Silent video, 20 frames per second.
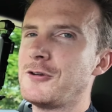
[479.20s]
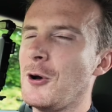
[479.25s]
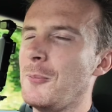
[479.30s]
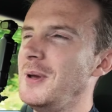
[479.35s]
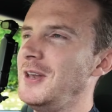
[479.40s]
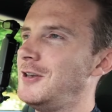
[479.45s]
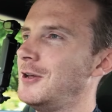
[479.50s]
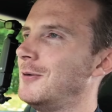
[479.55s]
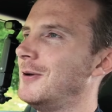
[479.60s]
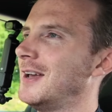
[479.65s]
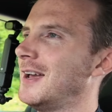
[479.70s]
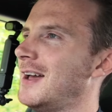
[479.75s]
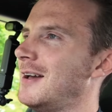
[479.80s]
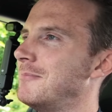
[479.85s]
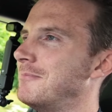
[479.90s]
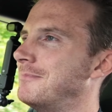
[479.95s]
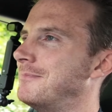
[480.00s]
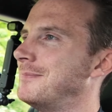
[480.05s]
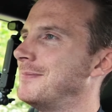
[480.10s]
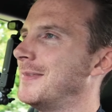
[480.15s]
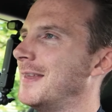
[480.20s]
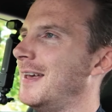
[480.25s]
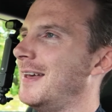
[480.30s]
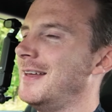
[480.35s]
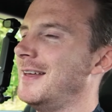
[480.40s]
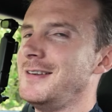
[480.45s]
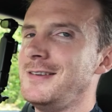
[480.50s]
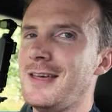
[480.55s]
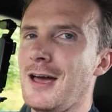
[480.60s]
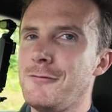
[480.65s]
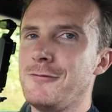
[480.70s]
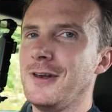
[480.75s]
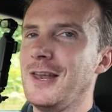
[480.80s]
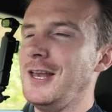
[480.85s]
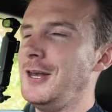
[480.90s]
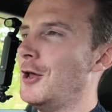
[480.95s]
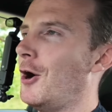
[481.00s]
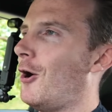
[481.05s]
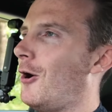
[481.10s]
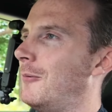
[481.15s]
stop me doing it?
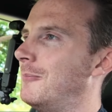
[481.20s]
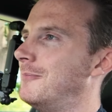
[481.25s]
Definitely not.